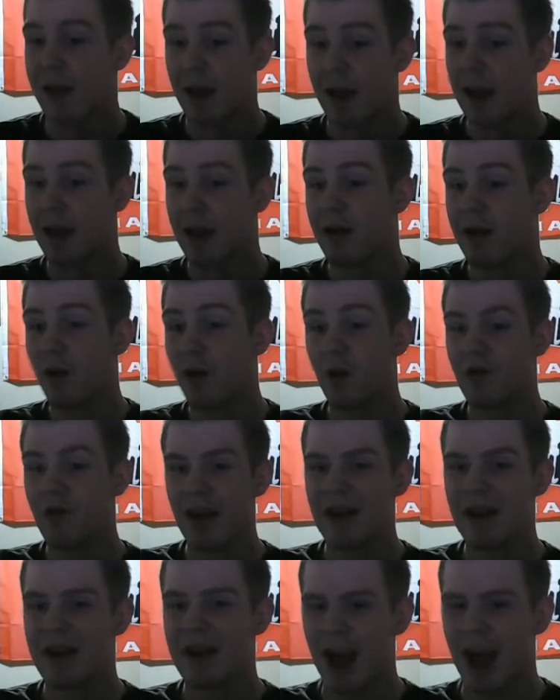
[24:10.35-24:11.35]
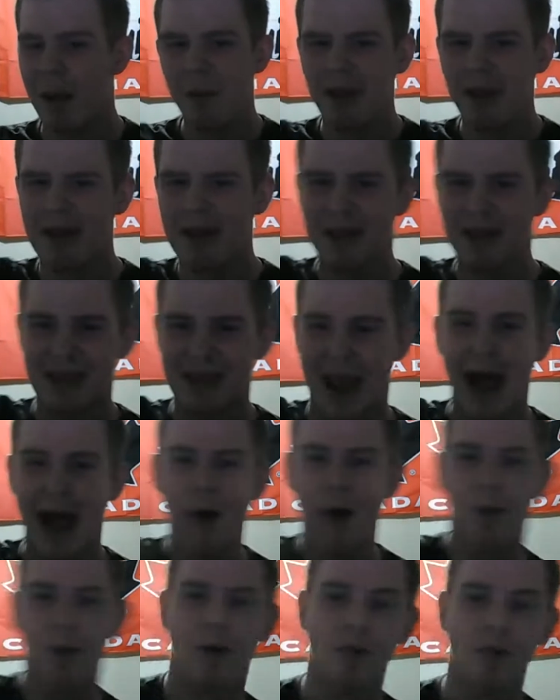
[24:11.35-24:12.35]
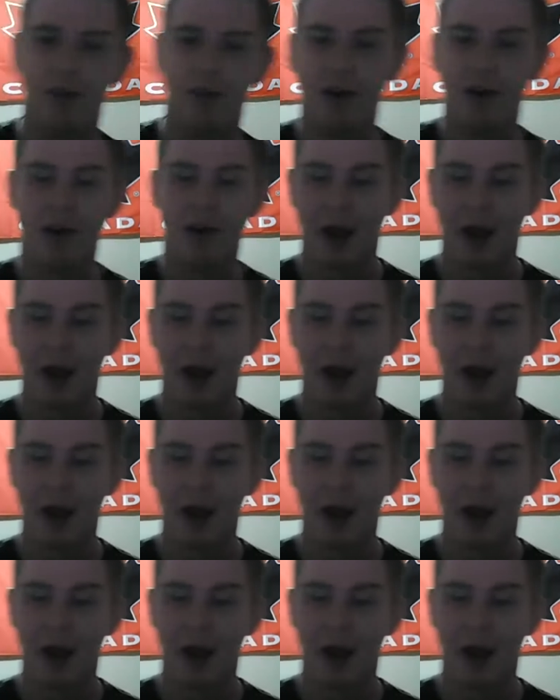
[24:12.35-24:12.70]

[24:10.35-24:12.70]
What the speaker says: It was like tumbling towers.